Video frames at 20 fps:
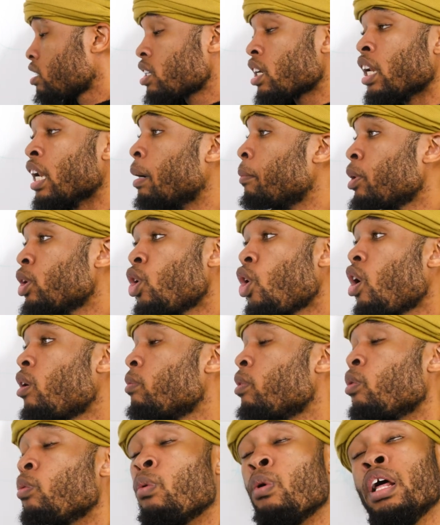and I'm going to go
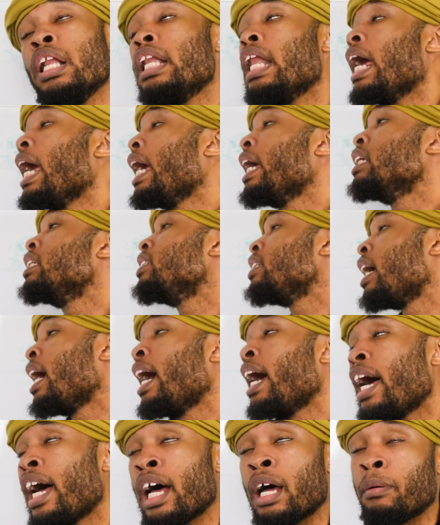over them one last
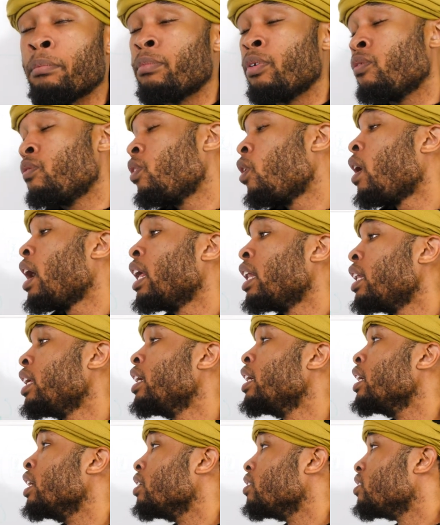time before I
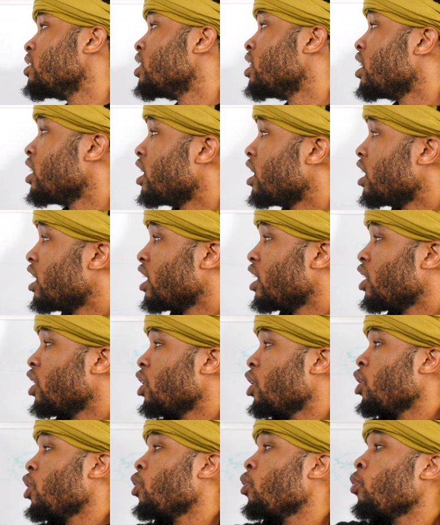leave.
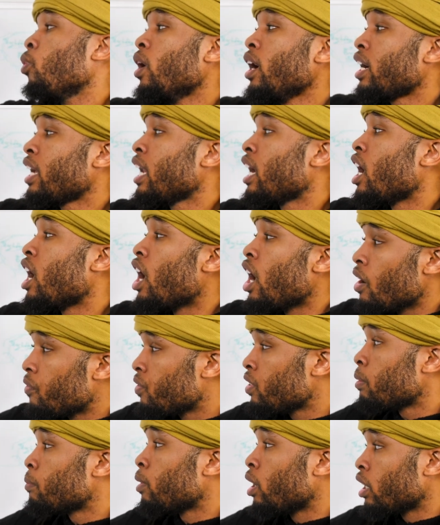What can I
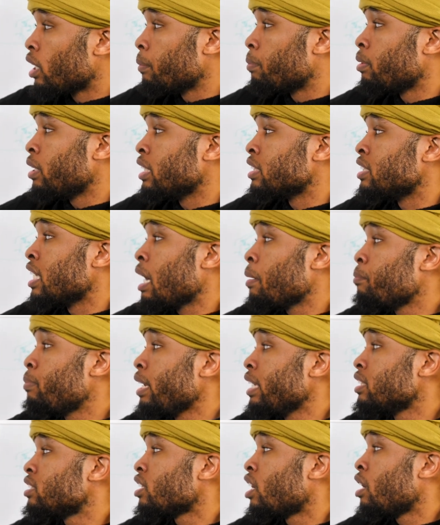offer the marketplace? Not
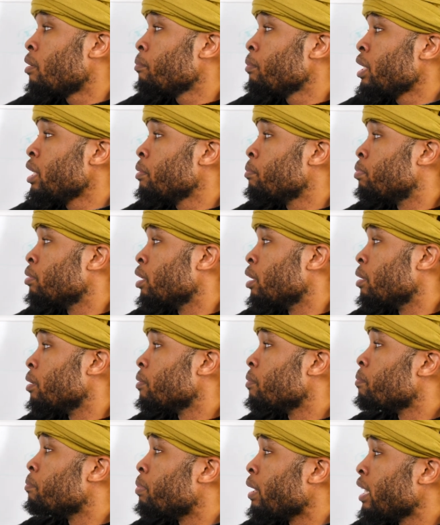based on me,
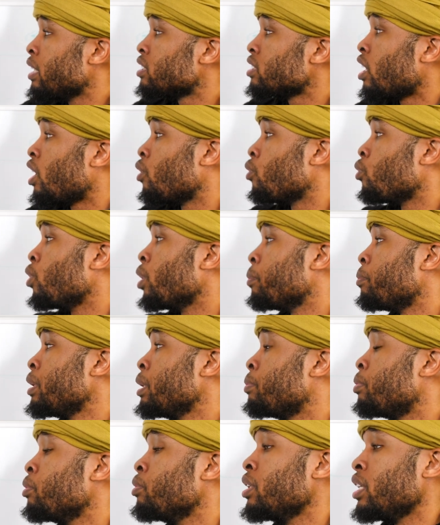but based on what
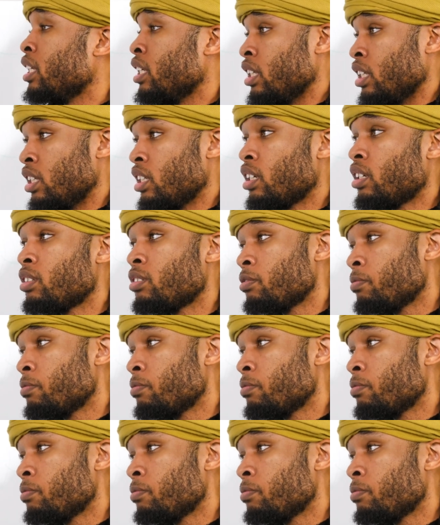people need.